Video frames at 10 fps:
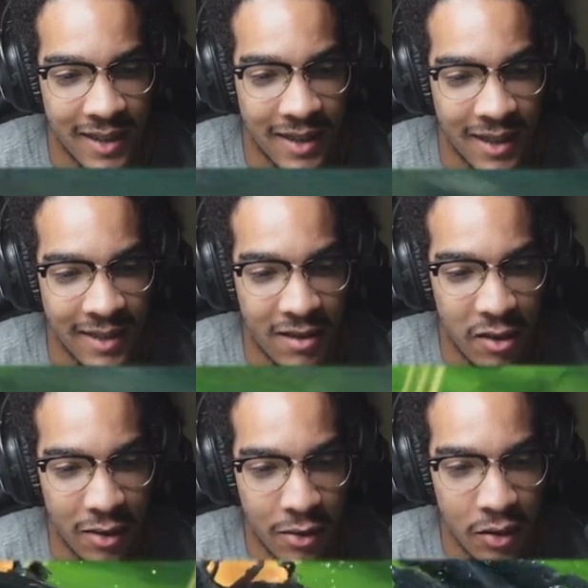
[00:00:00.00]
It's close
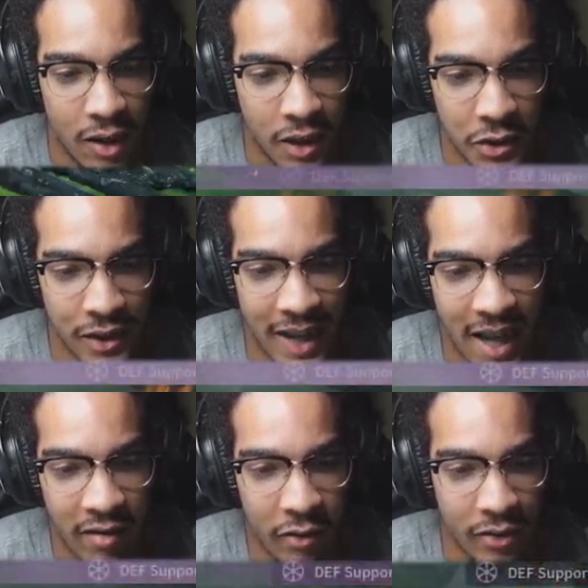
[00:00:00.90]
to 100
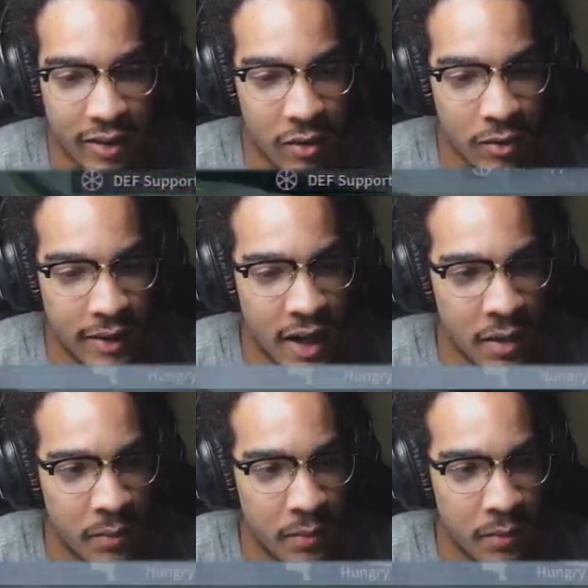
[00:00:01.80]
every single time.